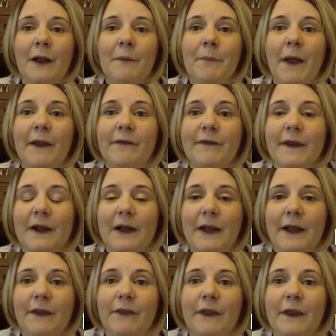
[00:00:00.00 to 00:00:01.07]

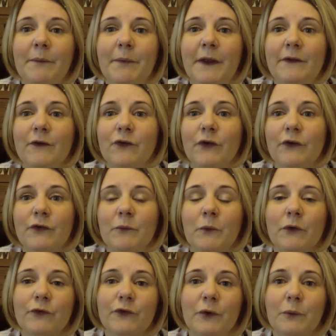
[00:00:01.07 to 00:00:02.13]
Basically, the paediatrician
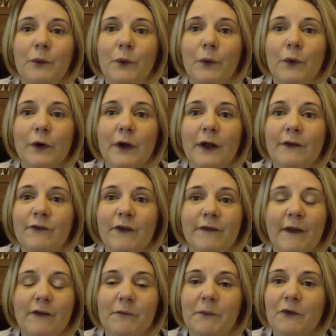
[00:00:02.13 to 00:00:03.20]
watched her walk and just
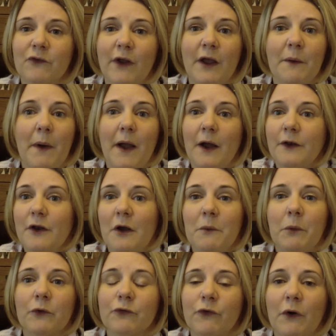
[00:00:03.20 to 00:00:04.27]
said to me straight away, I know
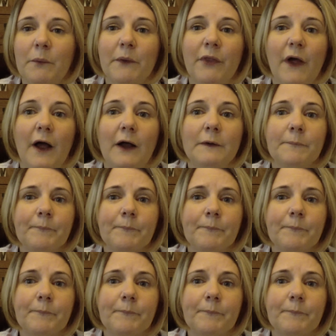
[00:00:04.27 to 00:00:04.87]
what's wrong with her.